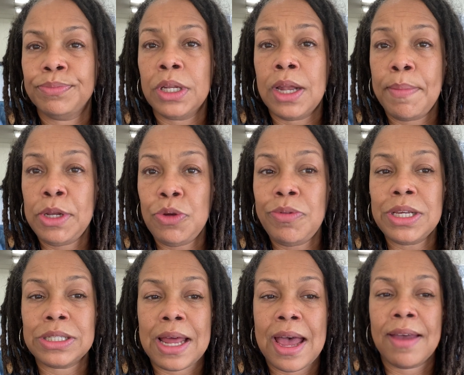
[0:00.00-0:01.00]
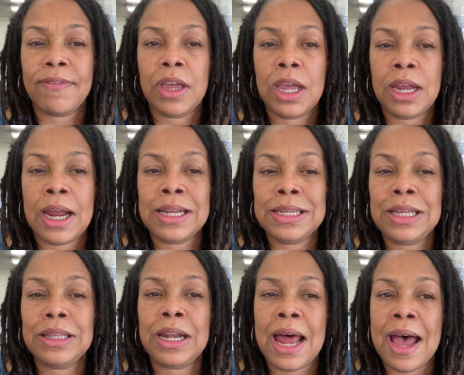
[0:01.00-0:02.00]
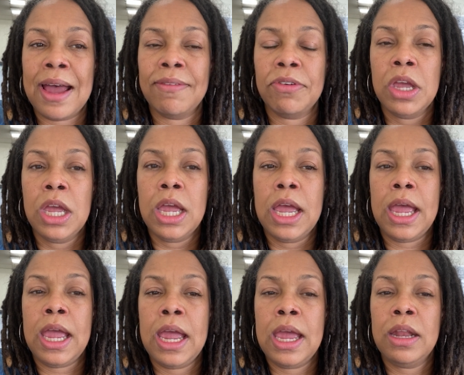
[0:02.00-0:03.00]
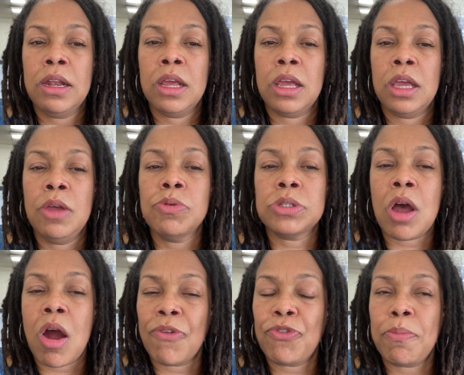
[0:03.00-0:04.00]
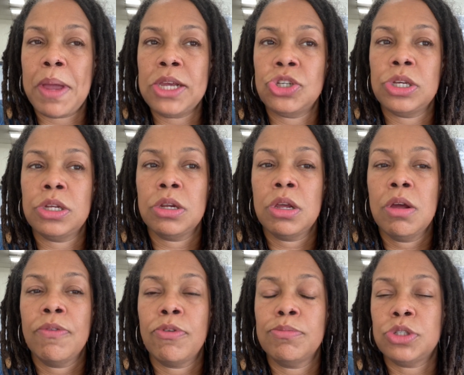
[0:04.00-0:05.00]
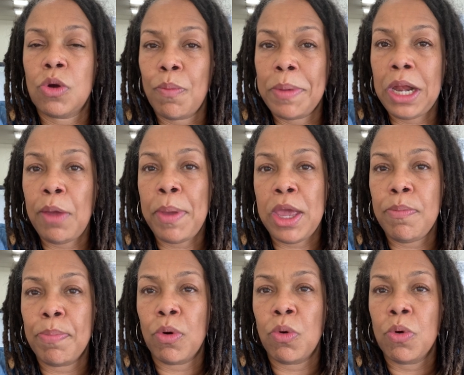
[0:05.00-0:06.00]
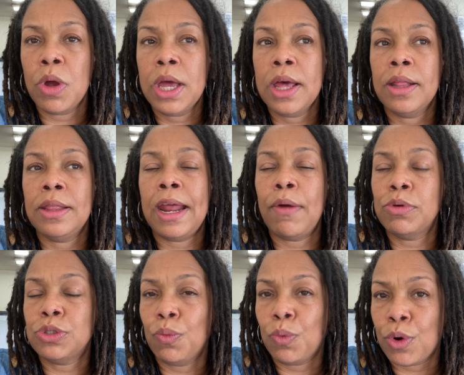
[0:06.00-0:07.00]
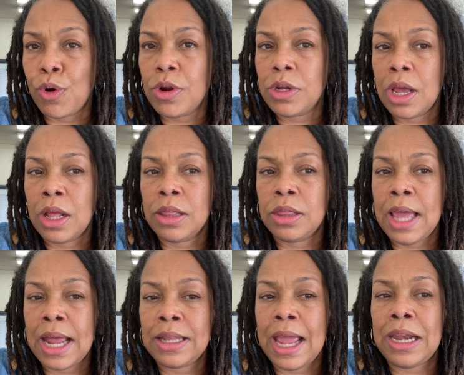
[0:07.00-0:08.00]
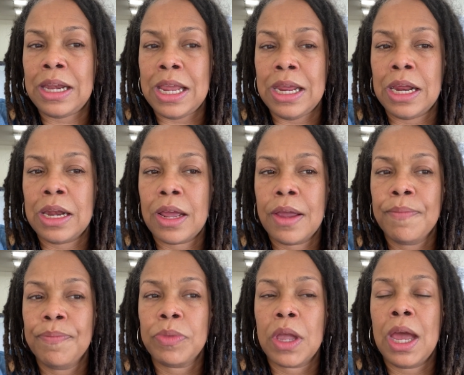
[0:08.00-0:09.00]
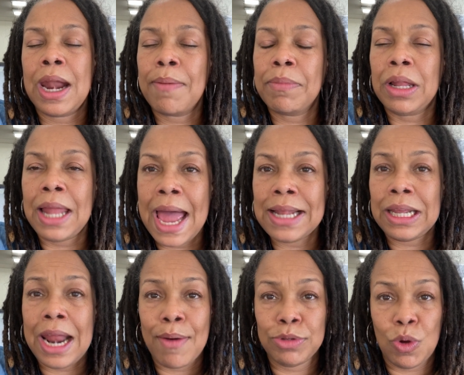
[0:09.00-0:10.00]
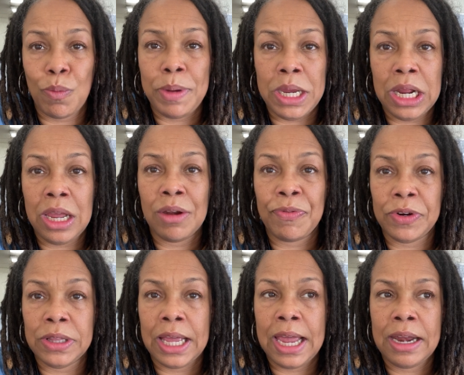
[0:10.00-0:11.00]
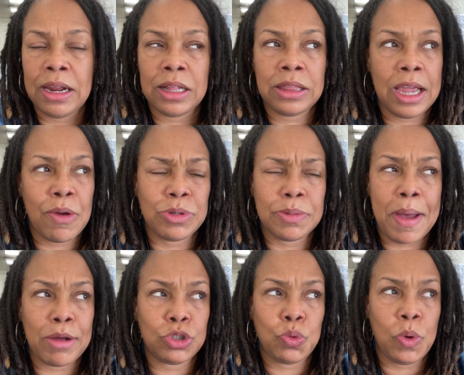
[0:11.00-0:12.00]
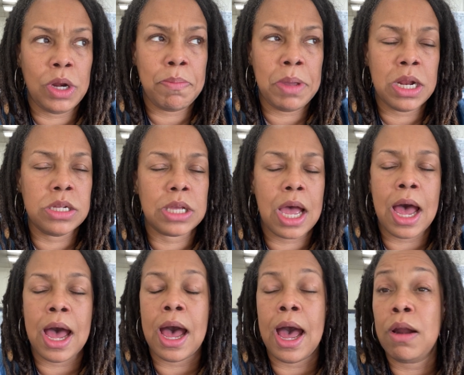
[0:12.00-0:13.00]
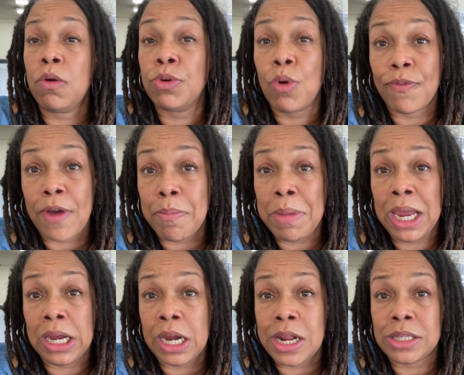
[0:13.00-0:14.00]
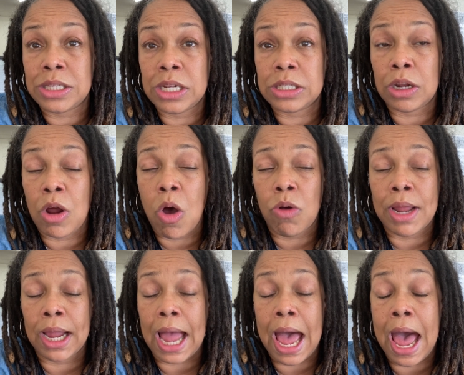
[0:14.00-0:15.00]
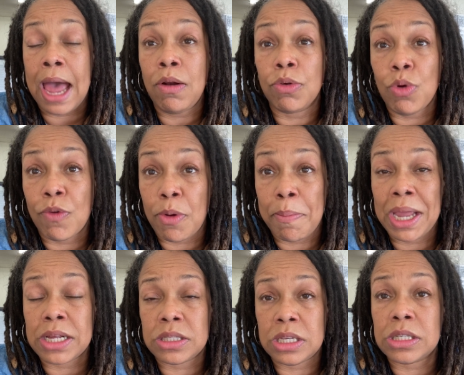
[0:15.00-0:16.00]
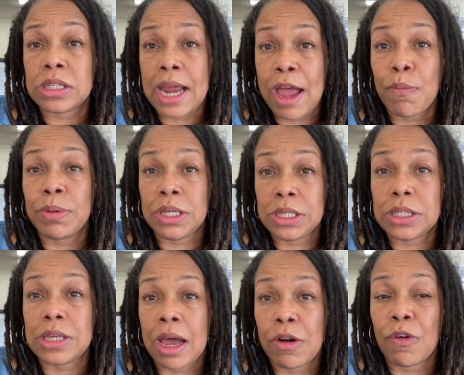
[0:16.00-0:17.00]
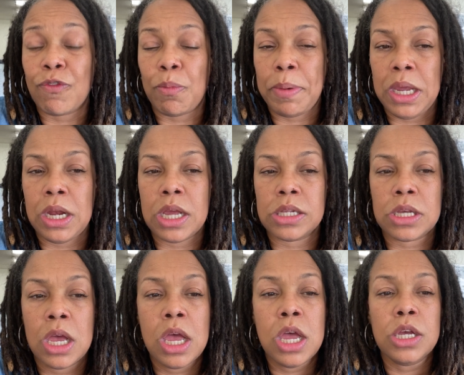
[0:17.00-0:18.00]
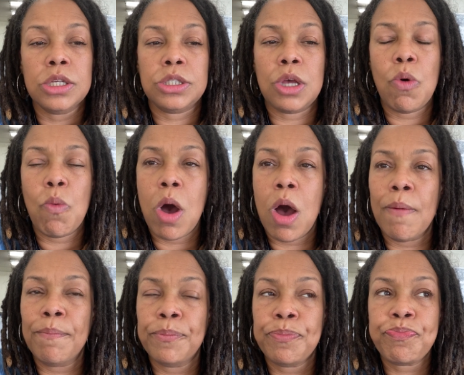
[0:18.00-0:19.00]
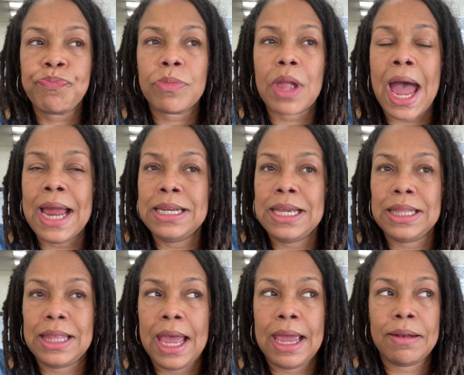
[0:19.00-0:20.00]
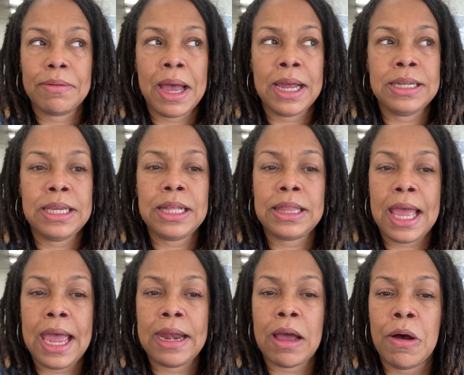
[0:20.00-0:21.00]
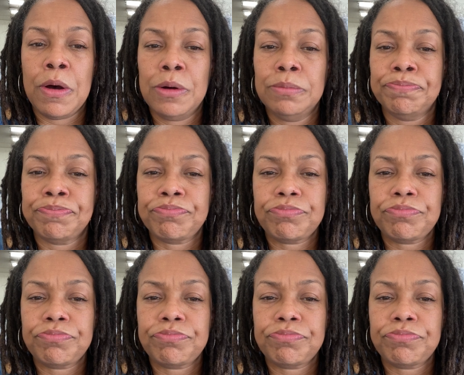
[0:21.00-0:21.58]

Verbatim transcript: Let me do this live. And I did the live. And it was confirmation from so many people that it was a word that they needed. And I'm glad that I was obedient for that. I think it was about 20 minutes. I don't know if I made any sense at all. Like, I don't know if I'm making sense now, but this is out of obedience. So, um, I did that. I did that. Um,